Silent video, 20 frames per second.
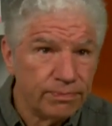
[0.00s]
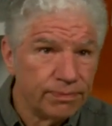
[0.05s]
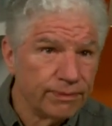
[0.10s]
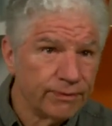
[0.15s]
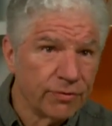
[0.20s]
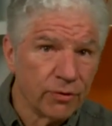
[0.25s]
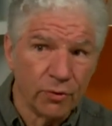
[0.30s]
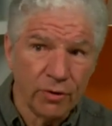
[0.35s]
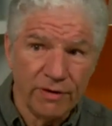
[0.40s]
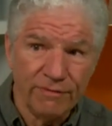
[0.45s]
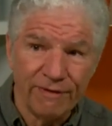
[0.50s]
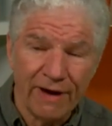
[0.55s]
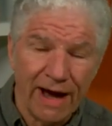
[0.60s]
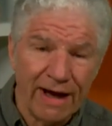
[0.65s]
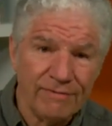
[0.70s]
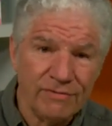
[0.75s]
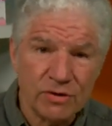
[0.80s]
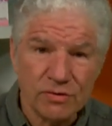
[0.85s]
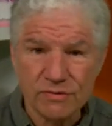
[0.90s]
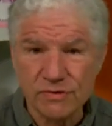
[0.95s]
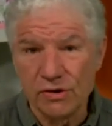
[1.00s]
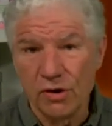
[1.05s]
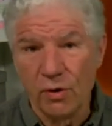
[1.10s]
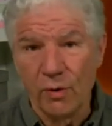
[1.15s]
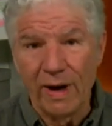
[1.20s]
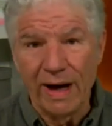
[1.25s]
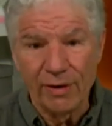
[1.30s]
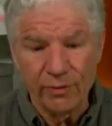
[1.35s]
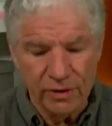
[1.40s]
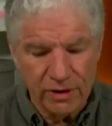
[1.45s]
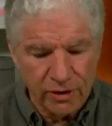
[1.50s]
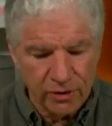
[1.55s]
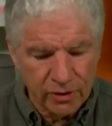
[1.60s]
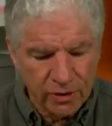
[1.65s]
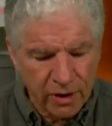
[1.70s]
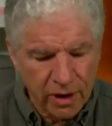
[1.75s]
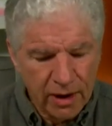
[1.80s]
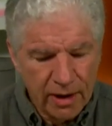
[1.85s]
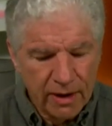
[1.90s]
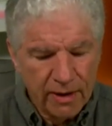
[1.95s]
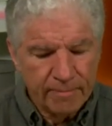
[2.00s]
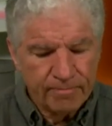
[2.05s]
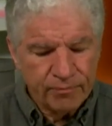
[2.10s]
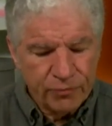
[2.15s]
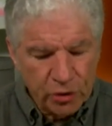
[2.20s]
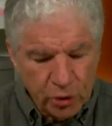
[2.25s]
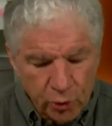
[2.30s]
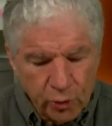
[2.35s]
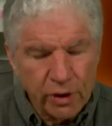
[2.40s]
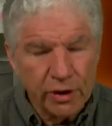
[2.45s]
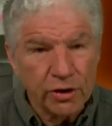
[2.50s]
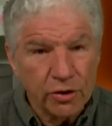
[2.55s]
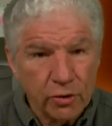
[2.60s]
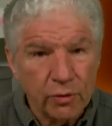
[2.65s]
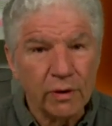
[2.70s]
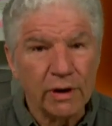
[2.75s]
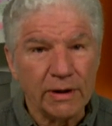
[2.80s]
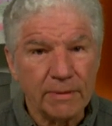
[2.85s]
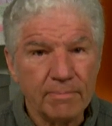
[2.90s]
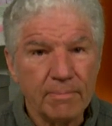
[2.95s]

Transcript: 35 years ago out here. You can do it.